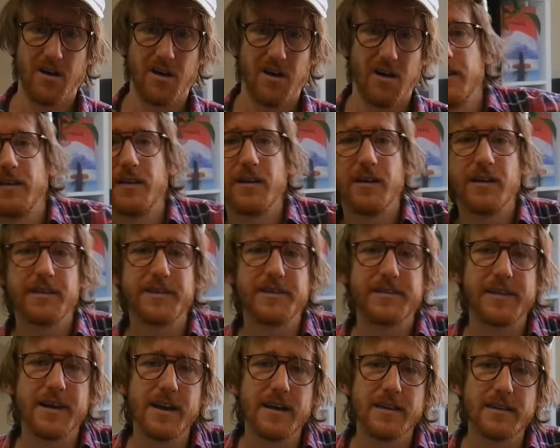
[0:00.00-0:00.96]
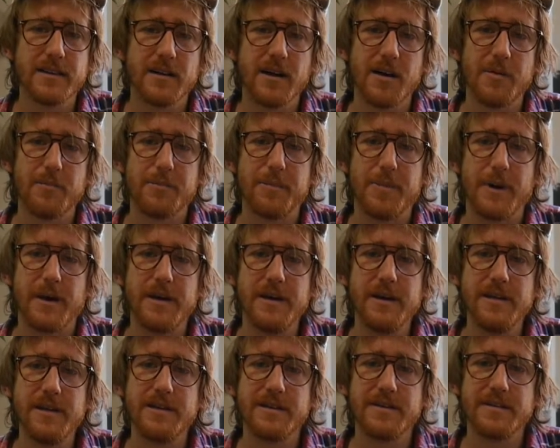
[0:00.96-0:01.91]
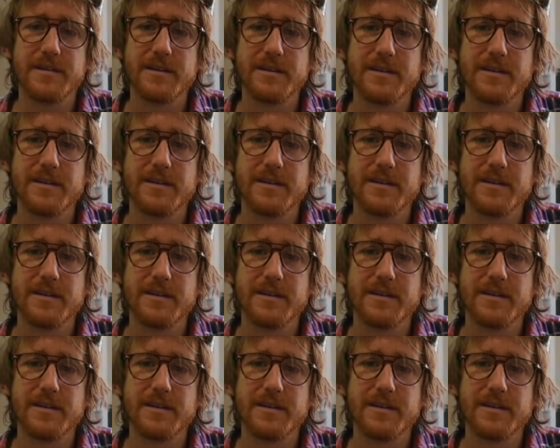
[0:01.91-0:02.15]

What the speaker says: It sounds like bees